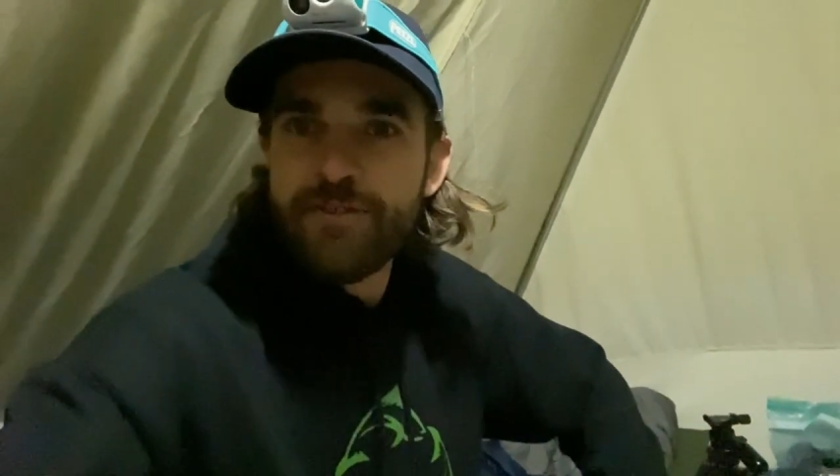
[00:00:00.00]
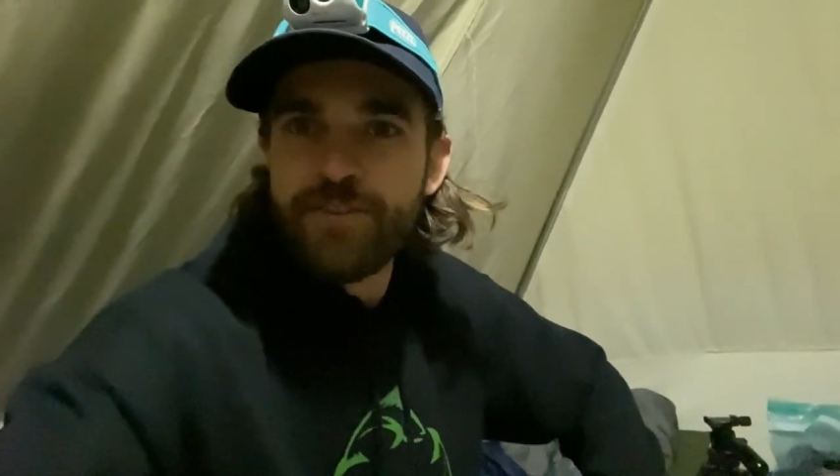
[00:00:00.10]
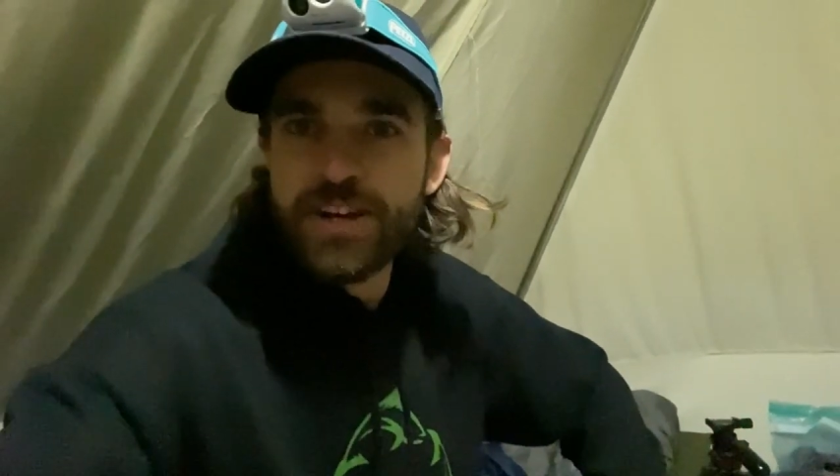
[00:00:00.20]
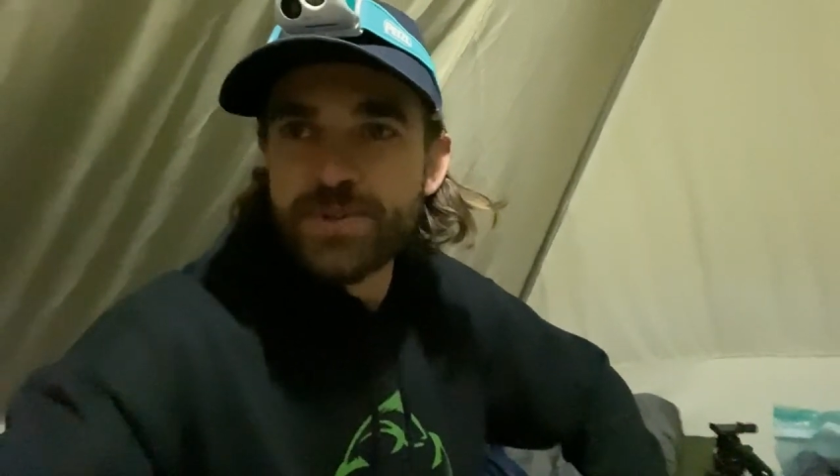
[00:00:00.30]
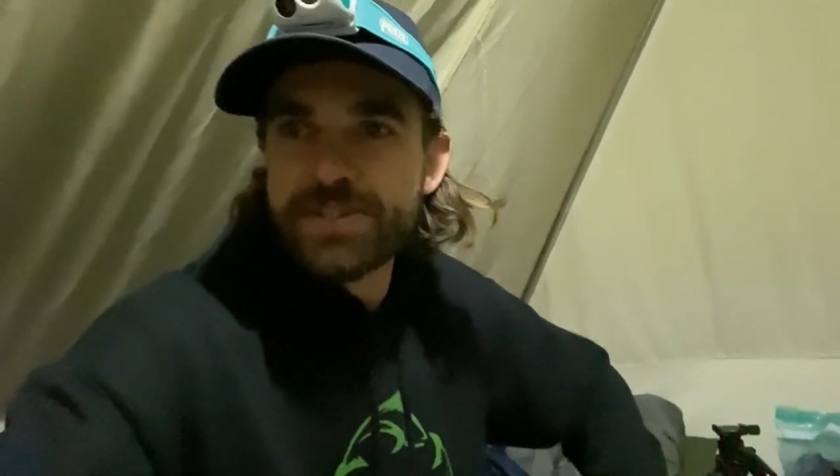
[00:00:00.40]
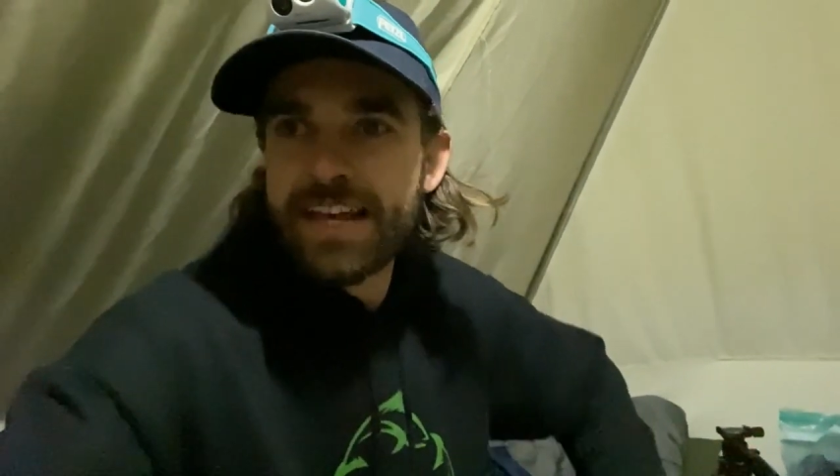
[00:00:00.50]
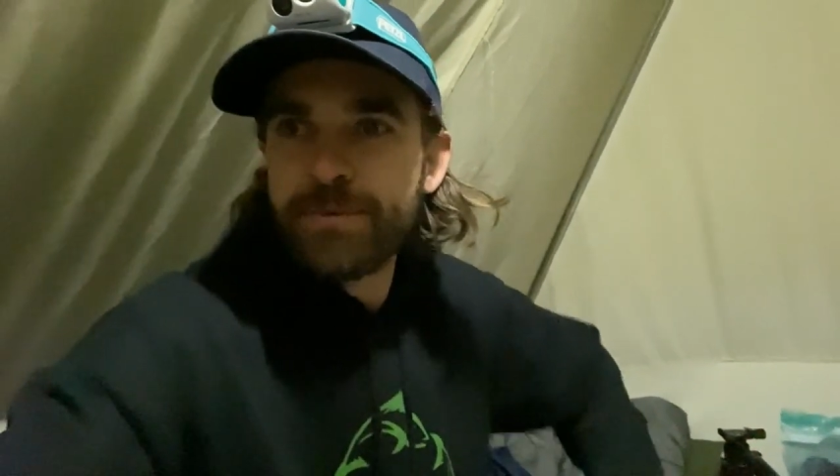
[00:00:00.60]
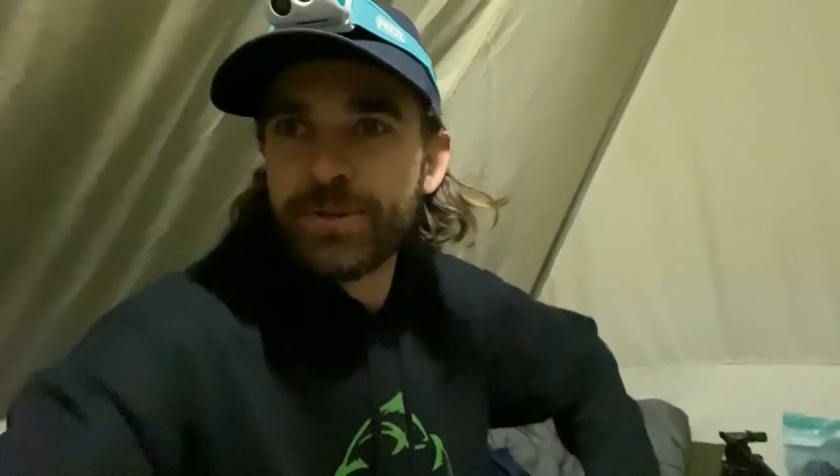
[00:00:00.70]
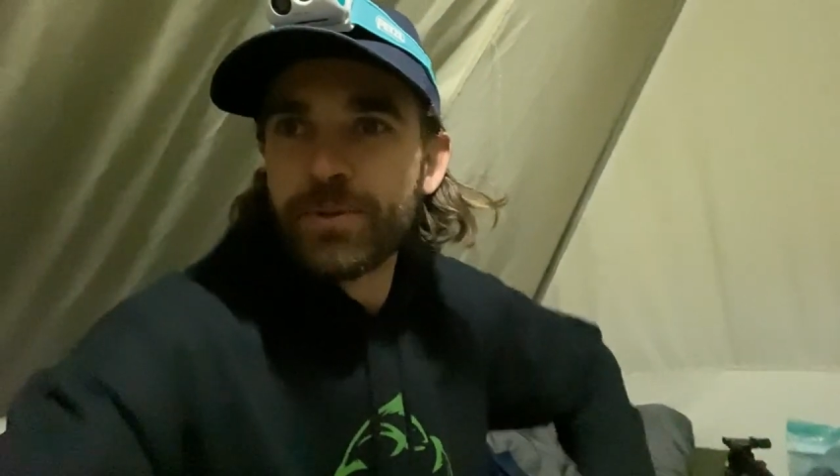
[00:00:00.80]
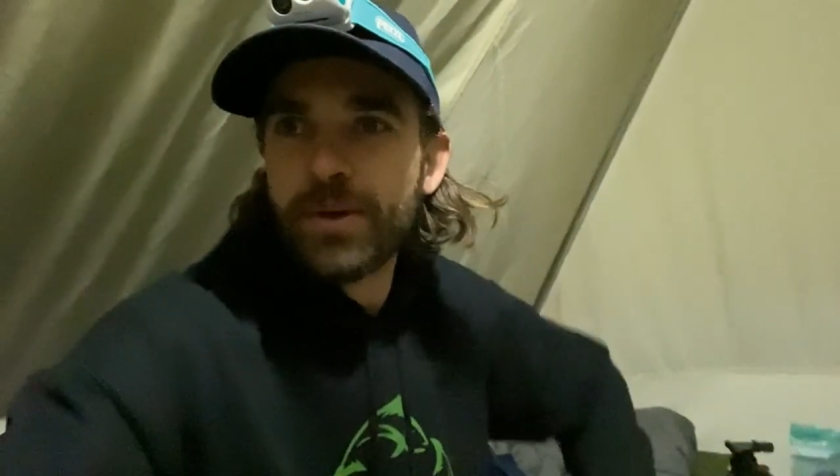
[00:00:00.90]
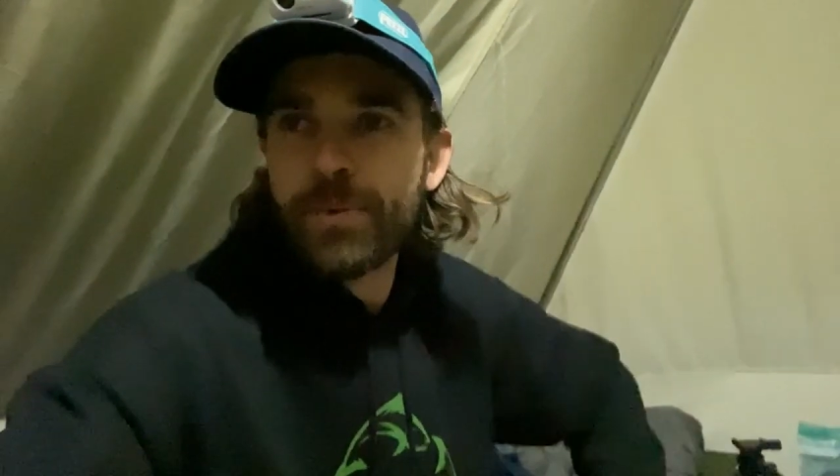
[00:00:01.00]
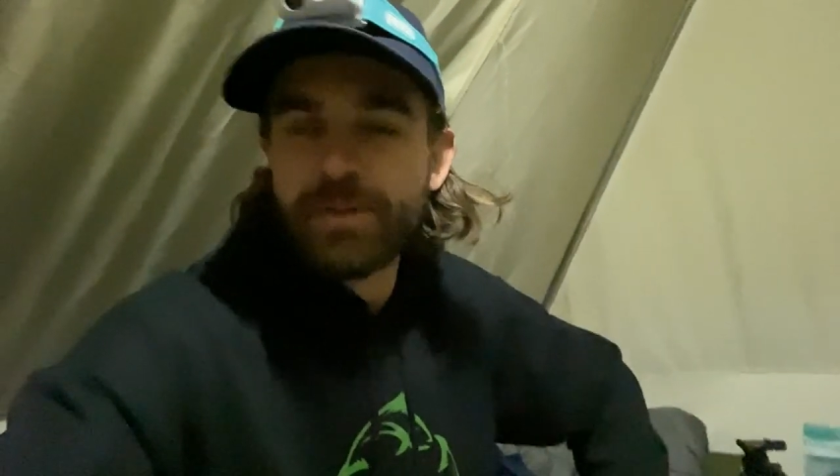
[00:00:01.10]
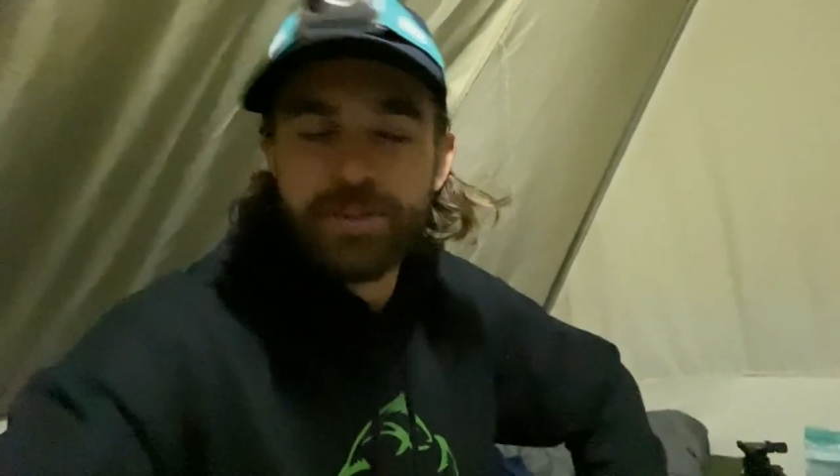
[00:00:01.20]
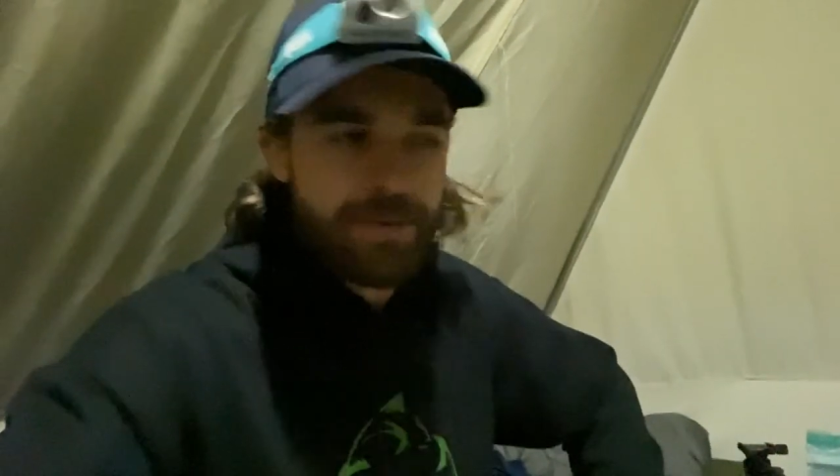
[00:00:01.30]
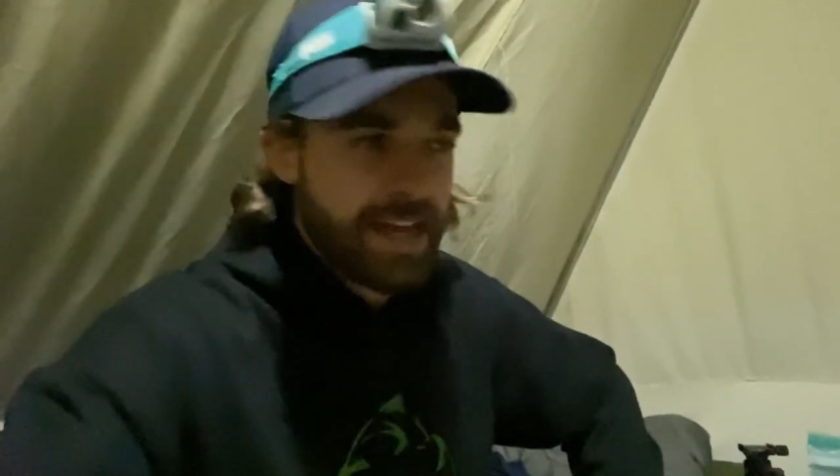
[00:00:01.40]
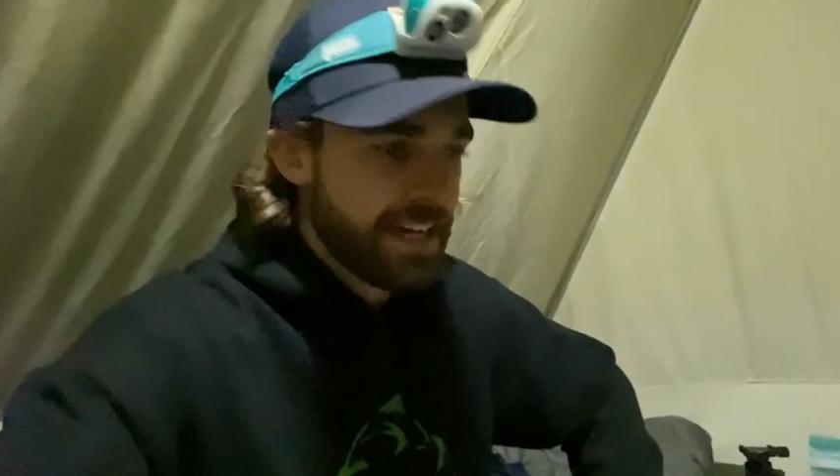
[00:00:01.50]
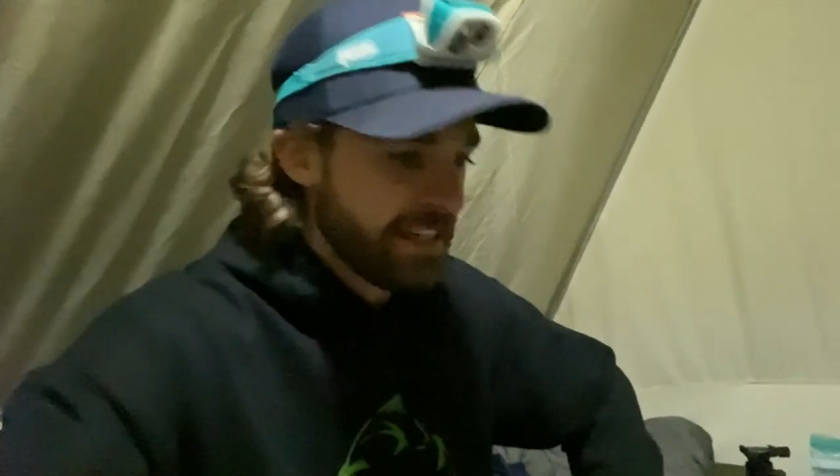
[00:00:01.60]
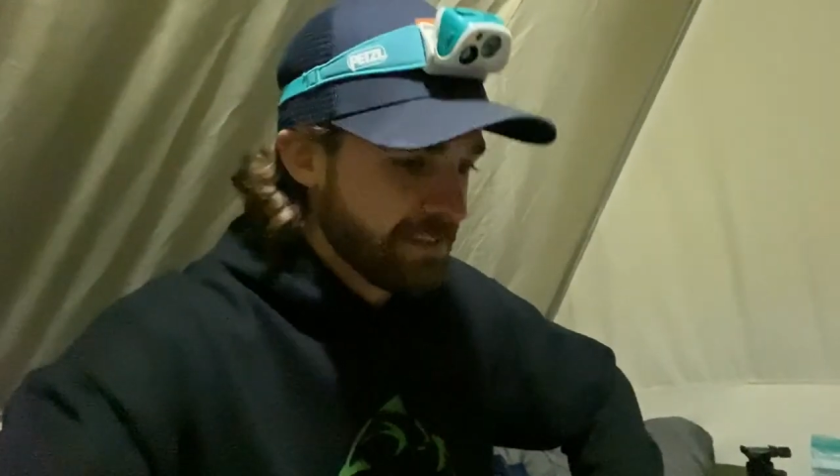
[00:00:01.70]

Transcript: fish wasn't able to run with the bait